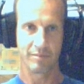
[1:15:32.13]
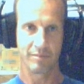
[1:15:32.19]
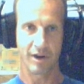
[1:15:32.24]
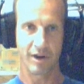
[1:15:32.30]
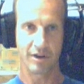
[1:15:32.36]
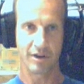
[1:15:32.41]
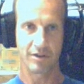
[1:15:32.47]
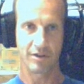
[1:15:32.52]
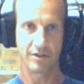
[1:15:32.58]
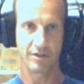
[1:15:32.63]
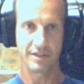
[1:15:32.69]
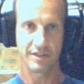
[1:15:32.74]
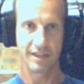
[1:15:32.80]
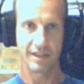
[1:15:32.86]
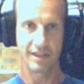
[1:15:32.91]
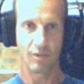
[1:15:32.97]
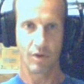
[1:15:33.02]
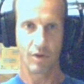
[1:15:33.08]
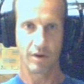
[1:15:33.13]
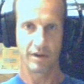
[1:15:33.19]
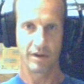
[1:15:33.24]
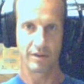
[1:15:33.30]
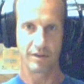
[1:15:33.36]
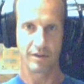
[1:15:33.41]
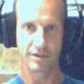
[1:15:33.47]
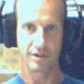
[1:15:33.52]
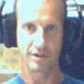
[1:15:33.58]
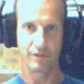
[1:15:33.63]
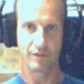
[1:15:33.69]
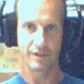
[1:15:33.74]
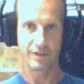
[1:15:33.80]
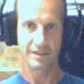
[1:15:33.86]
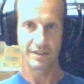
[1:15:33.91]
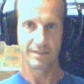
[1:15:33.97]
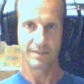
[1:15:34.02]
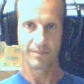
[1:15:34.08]
particles in the water near the
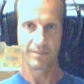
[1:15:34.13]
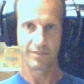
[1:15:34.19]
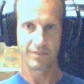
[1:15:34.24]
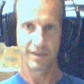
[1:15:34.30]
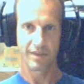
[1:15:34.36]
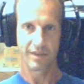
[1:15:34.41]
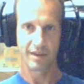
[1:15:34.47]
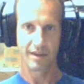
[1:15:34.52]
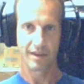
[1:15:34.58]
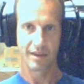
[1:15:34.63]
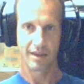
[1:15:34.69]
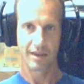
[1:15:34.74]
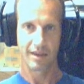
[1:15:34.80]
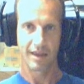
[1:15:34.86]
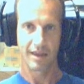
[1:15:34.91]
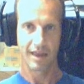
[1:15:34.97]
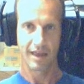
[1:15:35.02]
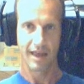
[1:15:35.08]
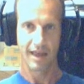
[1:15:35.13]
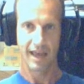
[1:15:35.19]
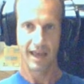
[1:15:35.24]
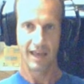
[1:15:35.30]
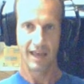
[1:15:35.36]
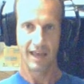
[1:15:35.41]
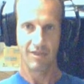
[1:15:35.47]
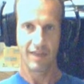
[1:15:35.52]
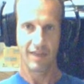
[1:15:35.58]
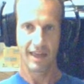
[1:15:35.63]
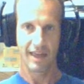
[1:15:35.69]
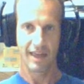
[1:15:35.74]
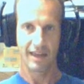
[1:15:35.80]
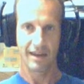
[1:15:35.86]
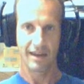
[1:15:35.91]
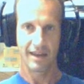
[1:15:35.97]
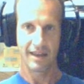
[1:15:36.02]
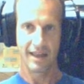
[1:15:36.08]
surface. And
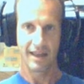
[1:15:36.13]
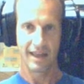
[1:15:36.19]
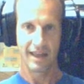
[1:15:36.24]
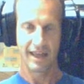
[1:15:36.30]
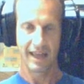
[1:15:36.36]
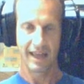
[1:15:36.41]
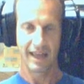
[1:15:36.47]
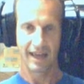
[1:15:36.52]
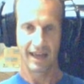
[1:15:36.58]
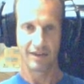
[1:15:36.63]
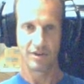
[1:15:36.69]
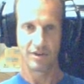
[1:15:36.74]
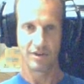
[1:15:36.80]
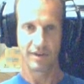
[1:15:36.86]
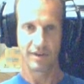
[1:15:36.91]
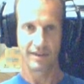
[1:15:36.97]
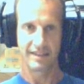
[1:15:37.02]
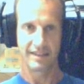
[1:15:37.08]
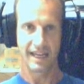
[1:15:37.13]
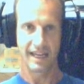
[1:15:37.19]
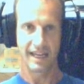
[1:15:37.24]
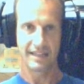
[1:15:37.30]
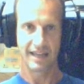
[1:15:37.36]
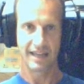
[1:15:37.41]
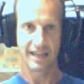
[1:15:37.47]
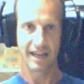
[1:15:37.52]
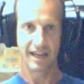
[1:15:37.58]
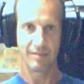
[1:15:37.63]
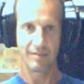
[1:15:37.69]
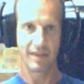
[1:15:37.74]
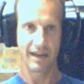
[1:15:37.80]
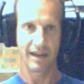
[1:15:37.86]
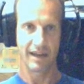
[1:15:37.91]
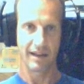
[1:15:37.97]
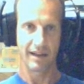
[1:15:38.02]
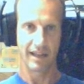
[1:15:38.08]
then during the daytime,
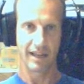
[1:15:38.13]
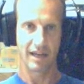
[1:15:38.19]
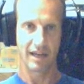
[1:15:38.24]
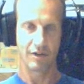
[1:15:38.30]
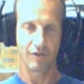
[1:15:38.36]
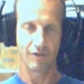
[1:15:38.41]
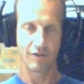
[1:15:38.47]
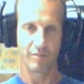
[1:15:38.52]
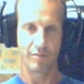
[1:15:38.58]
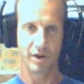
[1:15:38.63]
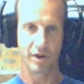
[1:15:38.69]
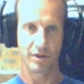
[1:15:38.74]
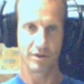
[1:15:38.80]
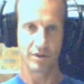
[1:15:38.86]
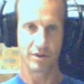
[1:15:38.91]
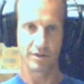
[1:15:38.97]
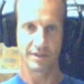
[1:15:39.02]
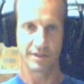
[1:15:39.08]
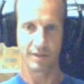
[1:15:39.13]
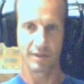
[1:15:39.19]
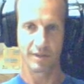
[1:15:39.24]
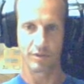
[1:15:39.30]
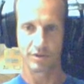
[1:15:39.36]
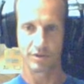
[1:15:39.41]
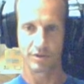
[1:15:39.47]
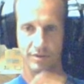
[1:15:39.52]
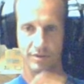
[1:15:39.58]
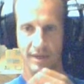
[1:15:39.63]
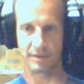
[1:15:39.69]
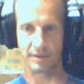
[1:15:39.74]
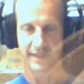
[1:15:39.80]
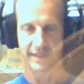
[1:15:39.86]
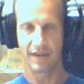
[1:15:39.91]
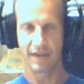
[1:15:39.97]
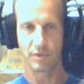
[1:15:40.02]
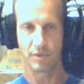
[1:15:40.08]
that layer of particles
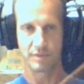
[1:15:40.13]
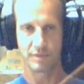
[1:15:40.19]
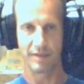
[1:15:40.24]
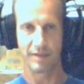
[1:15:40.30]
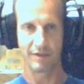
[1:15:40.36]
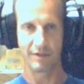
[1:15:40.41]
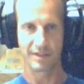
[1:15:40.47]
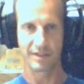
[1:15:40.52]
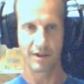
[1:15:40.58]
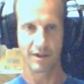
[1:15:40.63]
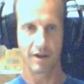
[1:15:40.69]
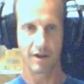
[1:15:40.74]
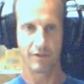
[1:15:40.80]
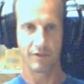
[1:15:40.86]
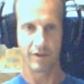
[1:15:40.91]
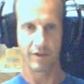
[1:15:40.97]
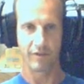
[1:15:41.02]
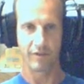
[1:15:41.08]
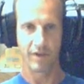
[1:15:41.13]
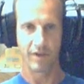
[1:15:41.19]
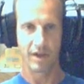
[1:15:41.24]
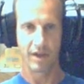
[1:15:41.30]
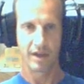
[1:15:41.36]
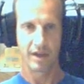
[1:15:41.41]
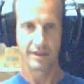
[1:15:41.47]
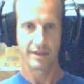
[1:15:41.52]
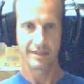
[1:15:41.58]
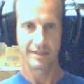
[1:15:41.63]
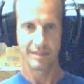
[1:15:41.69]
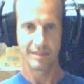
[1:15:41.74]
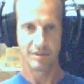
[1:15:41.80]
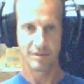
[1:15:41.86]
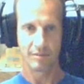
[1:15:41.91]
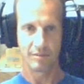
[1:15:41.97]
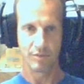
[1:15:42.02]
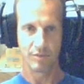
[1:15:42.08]
that sound was bouncing off of
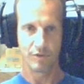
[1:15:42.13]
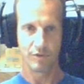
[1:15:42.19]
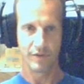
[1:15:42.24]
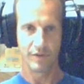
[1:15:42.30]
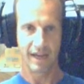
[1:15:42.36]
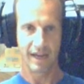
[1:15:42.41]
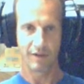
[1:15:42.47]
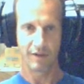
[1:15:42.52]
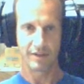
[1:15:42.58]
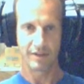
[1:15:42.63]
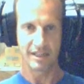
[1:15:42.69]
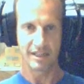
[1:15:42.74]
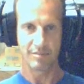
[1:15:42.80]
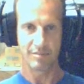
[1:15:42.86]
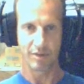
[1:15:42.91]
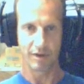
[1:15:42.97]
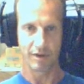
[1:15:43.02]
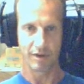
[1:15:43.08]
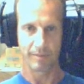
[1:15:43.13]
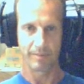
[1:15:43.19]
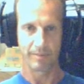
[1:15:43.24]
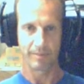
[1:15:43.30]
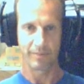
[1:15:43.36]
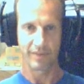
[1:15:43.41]
seemed to move down deeper.